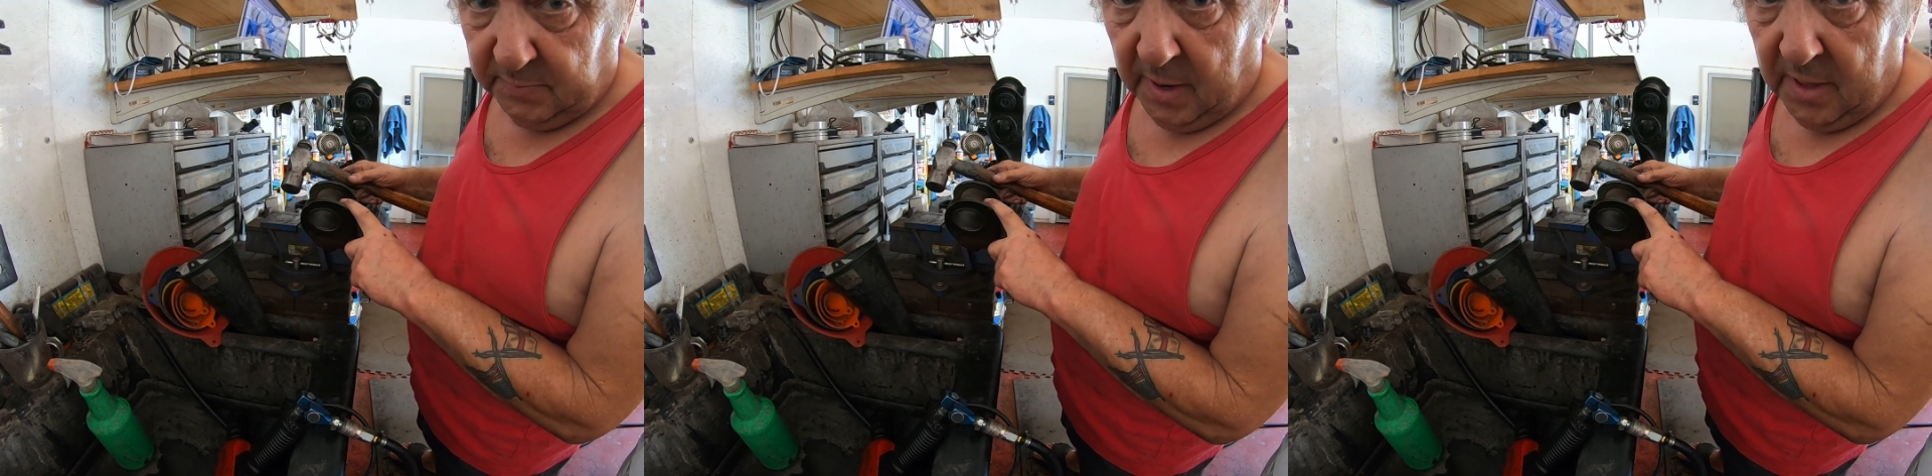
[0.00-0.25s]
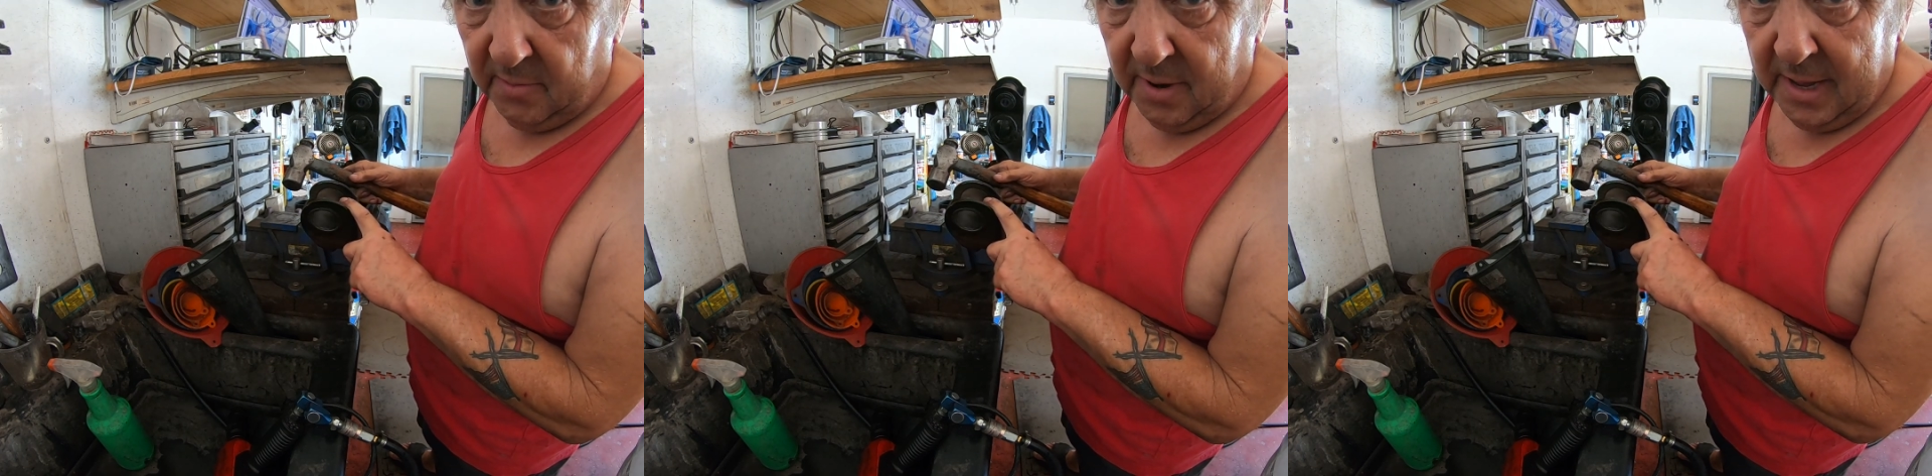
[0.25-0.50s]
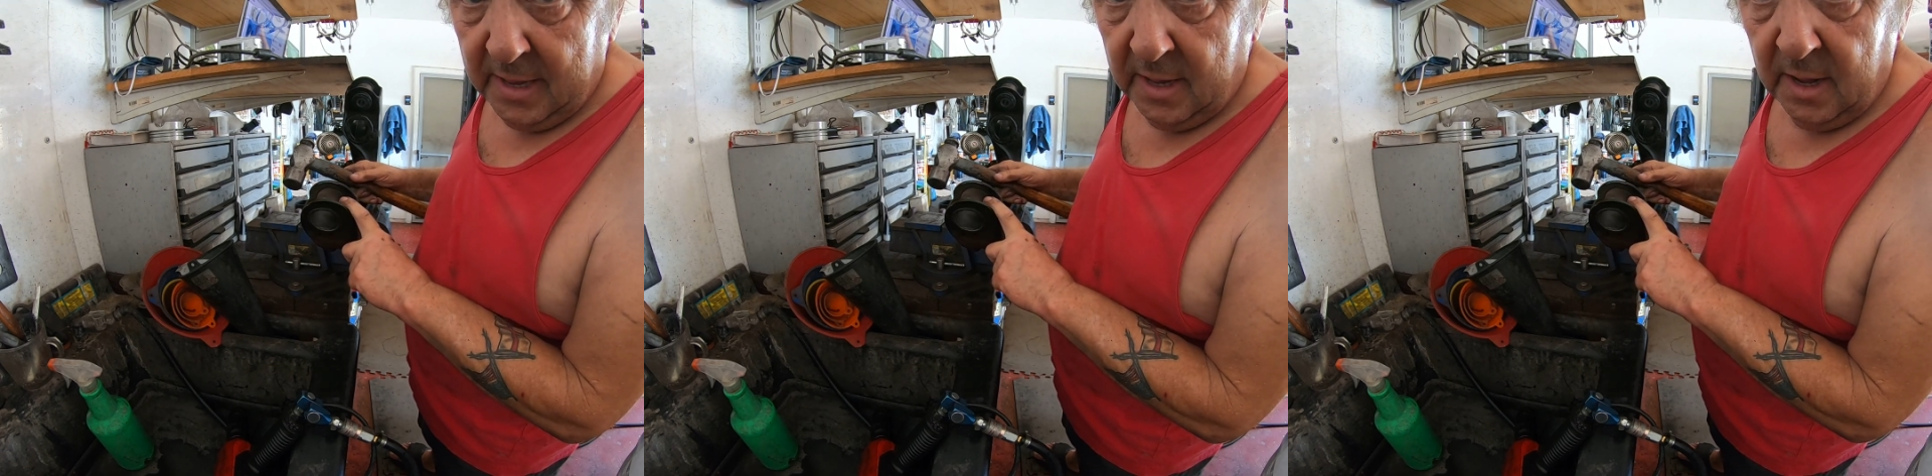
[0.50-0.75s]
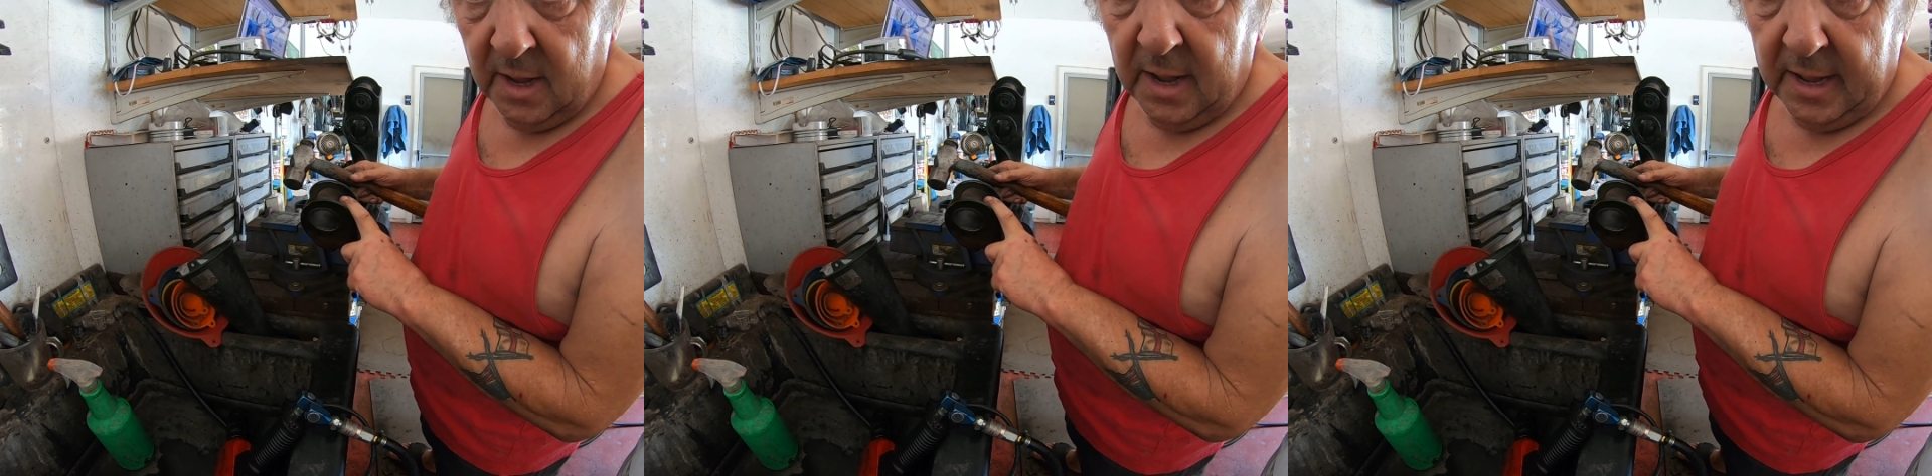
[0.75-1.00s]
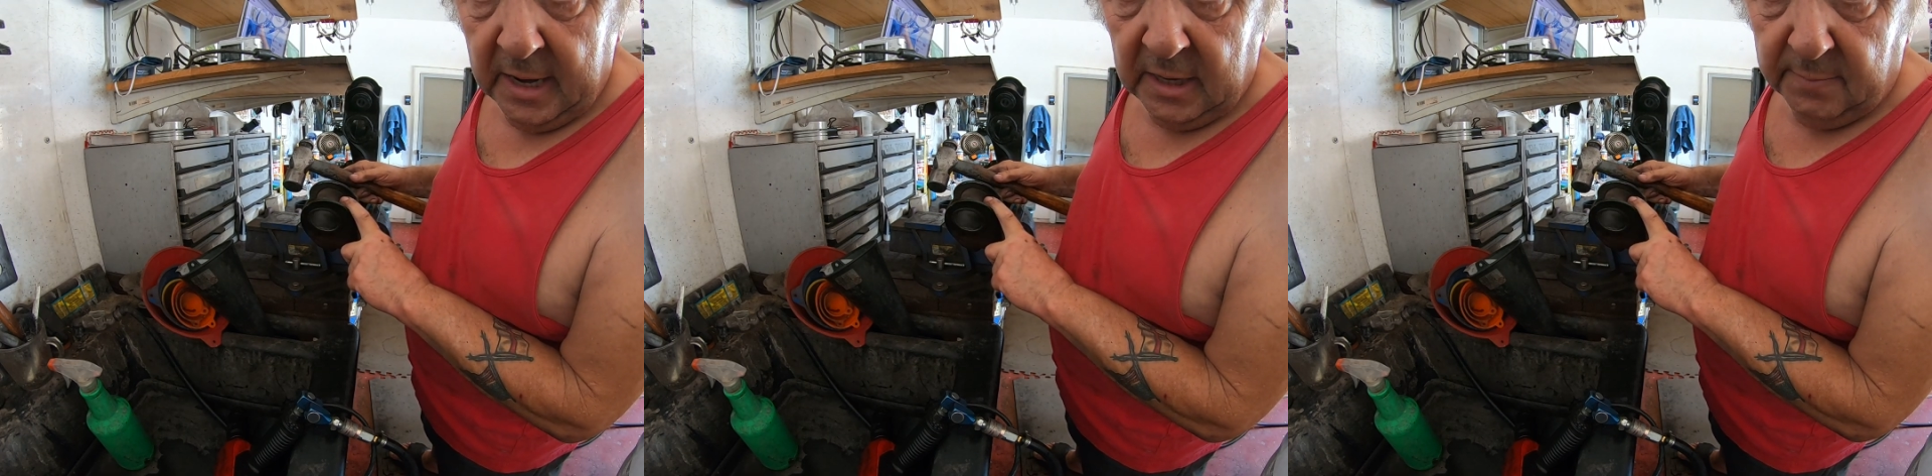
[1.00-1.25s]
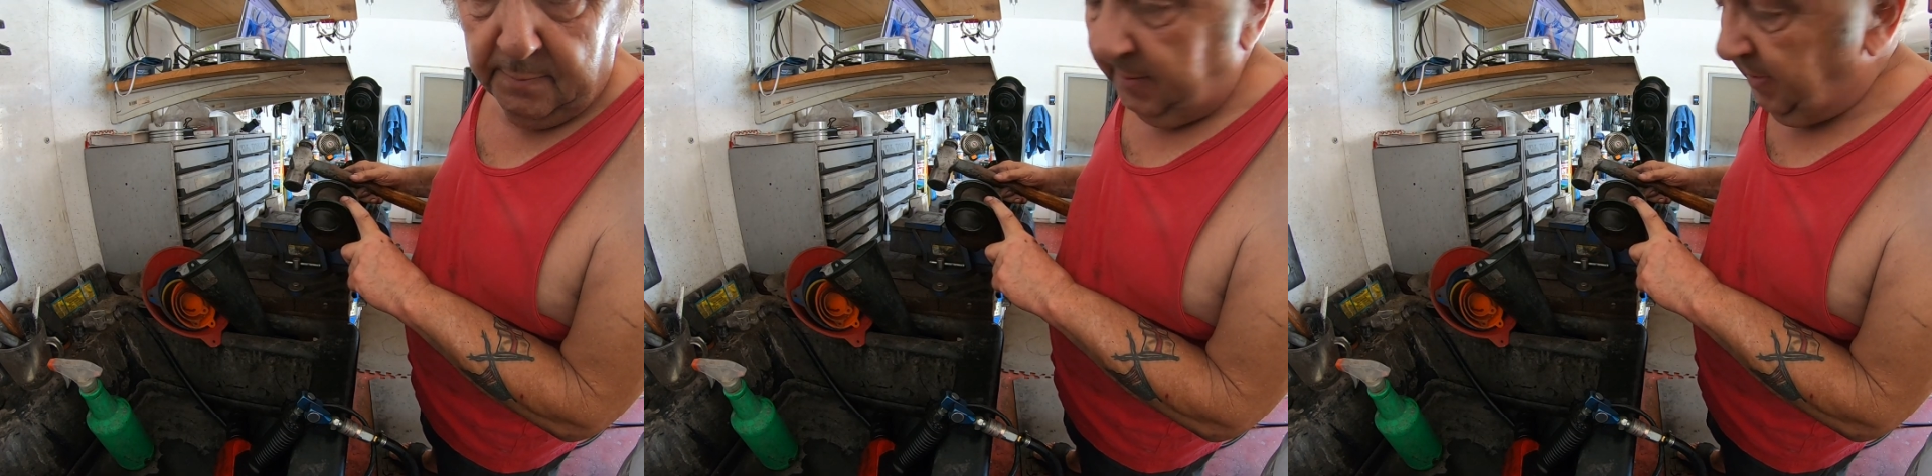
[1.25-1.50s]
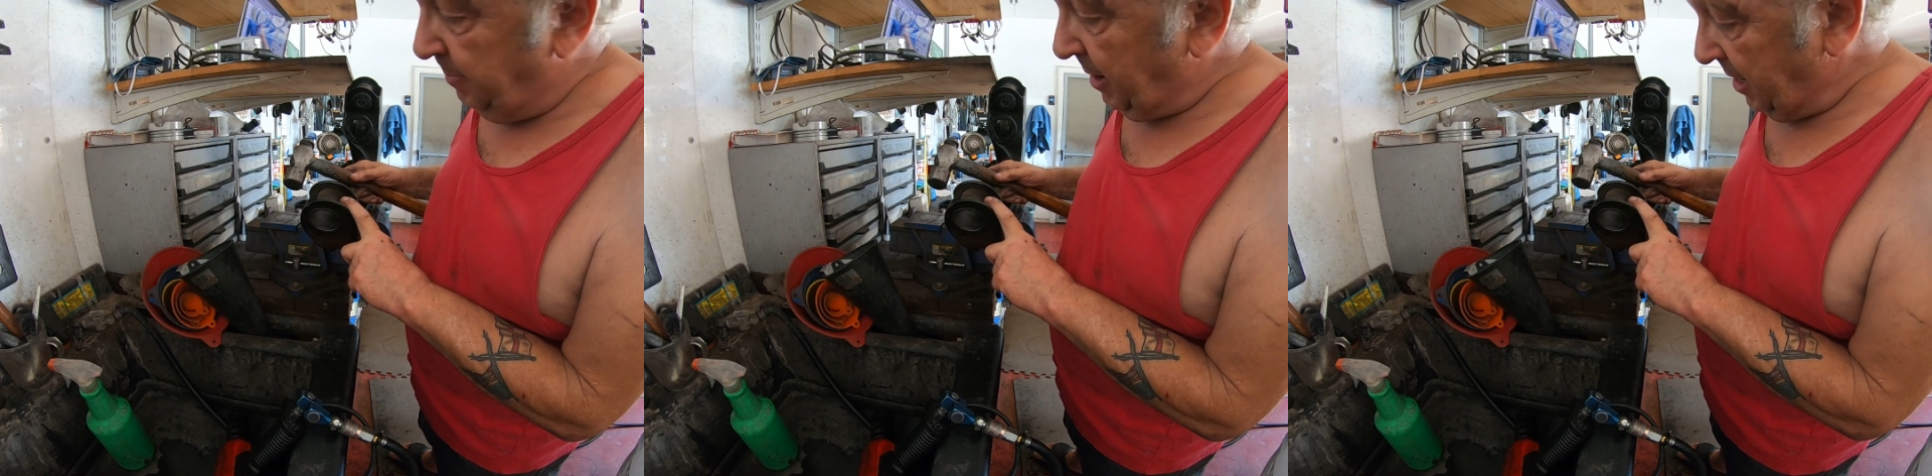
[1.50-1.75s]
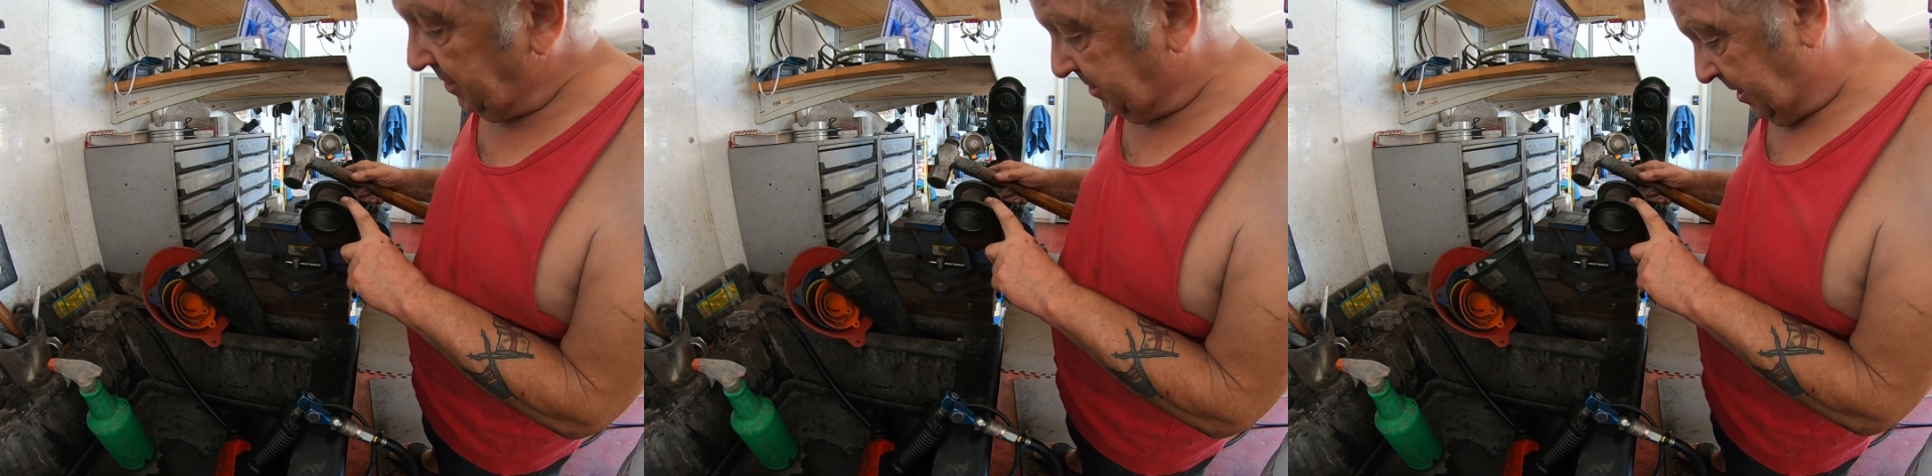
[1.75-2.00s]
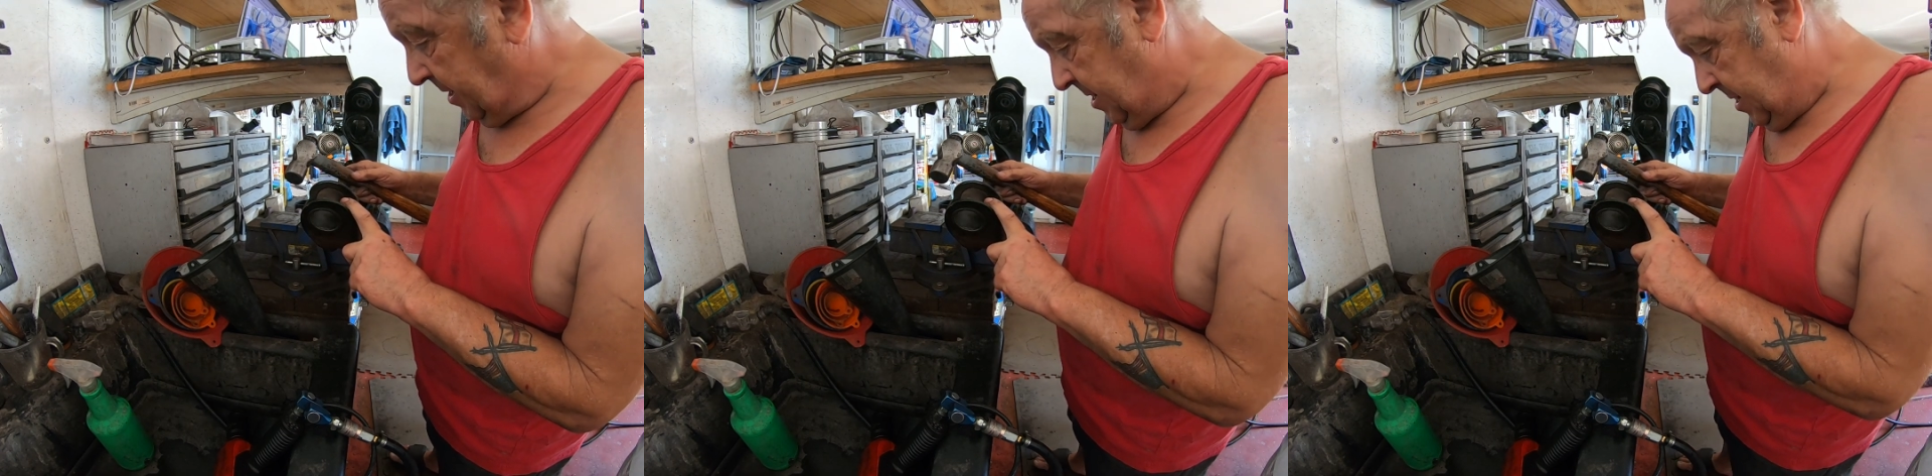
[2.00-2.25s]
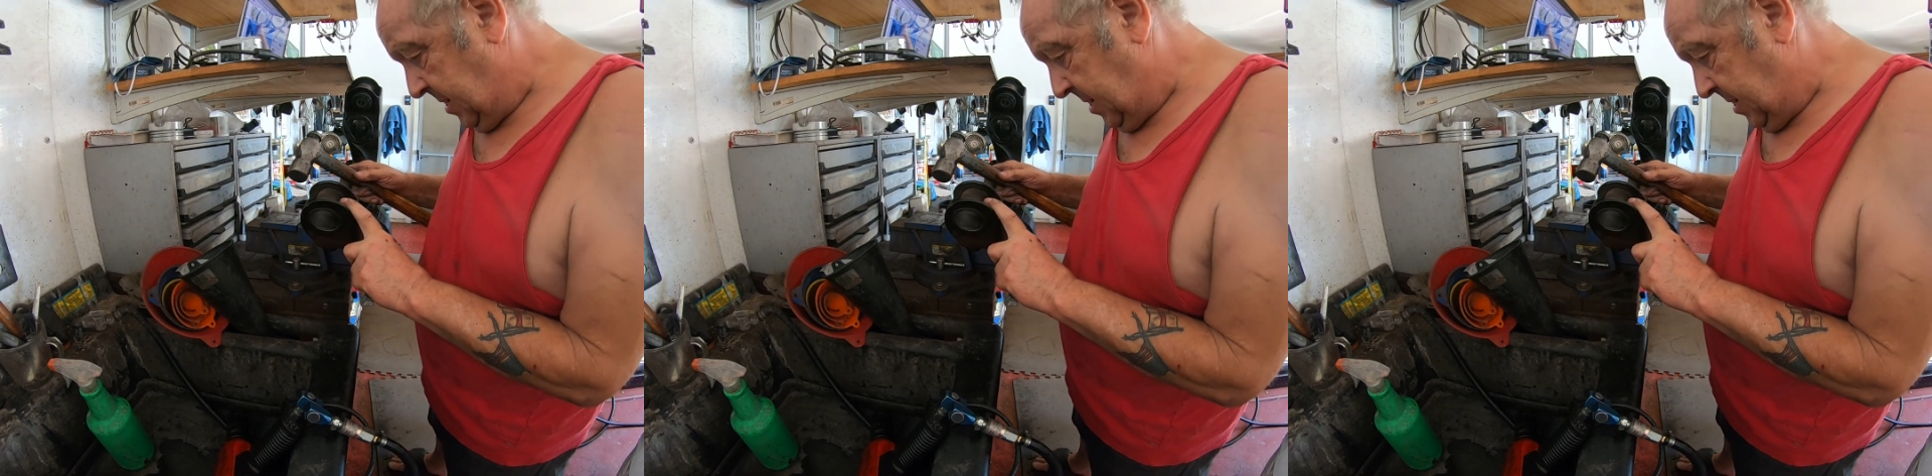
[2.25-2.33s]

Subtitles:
by the way, in PB Blaster.